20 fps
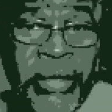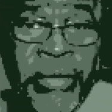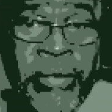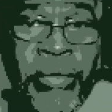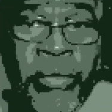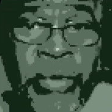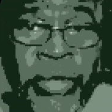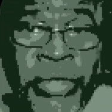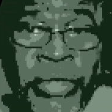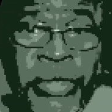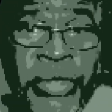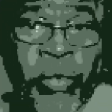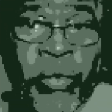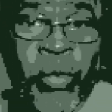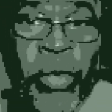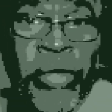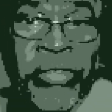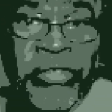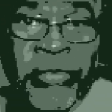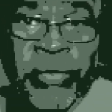uh,
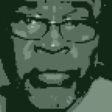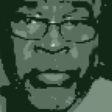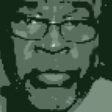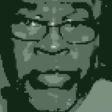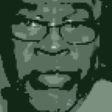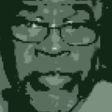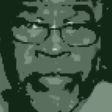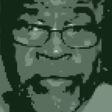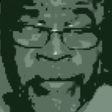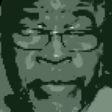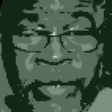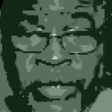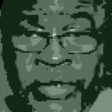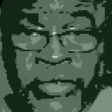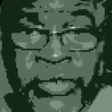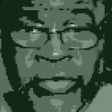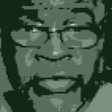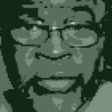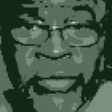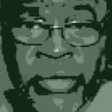share the
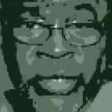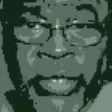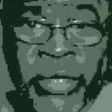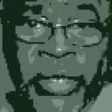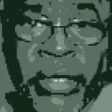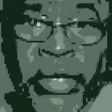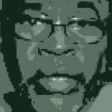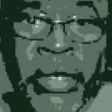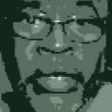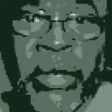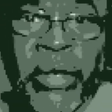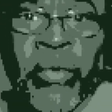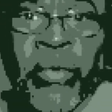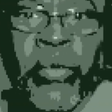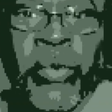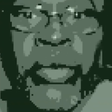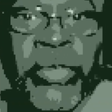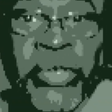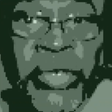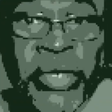transformation
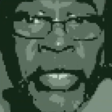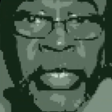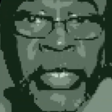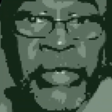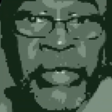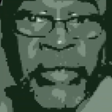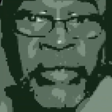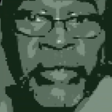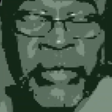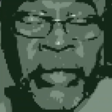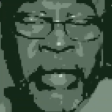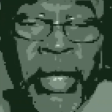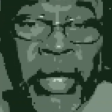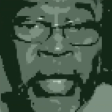series.